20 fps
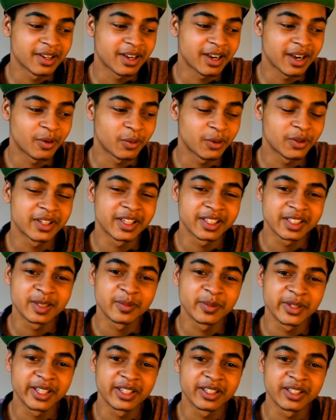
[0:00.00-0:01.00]
I want there to
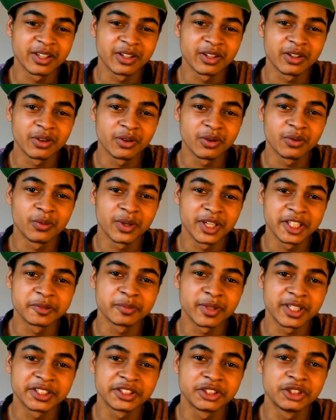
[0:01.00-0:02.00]
be another "Where's
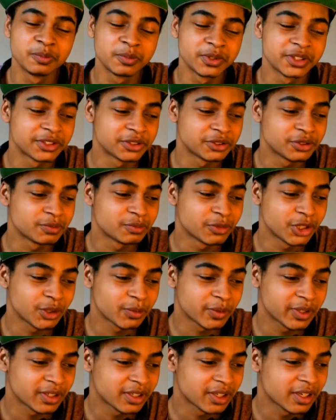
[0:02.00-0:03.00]
my super suit?"
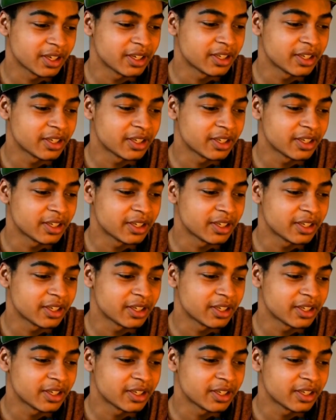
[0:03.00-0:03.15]
moment.